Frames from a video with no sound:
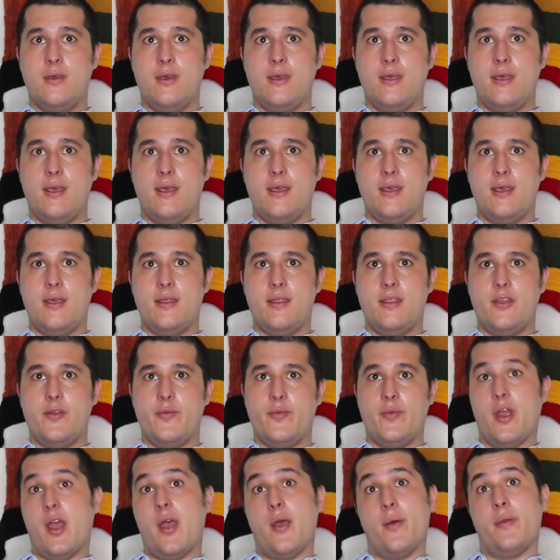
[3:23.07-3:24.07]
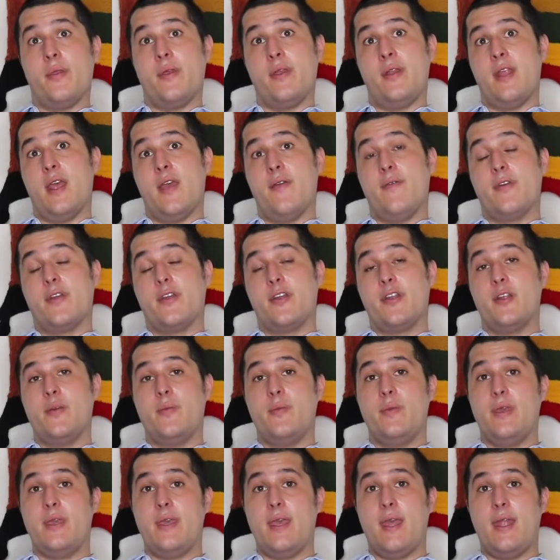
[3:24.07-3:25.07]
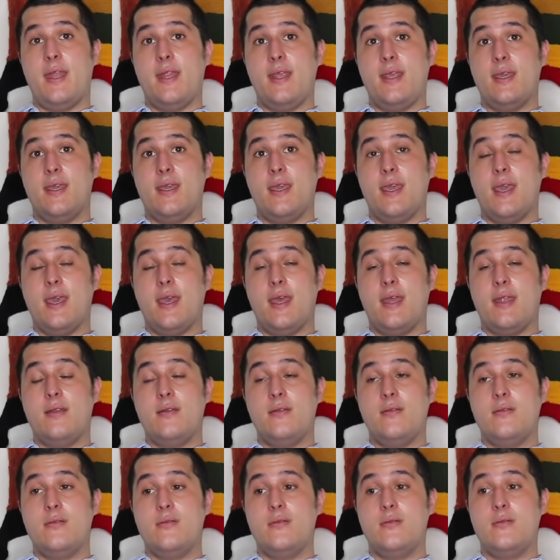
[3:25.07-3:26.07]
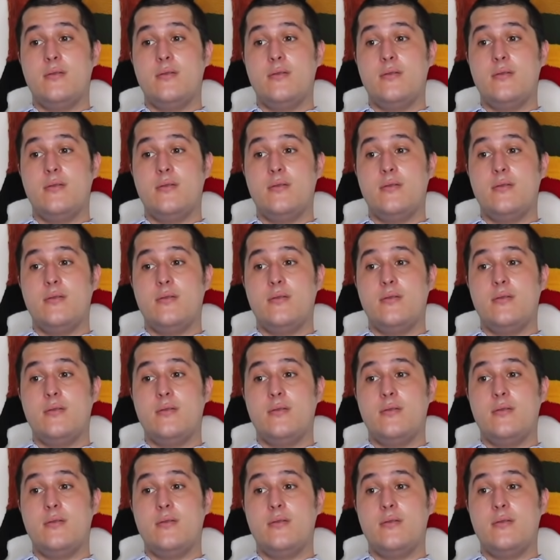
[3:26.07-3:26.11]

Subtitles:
And there probably never going to be any again.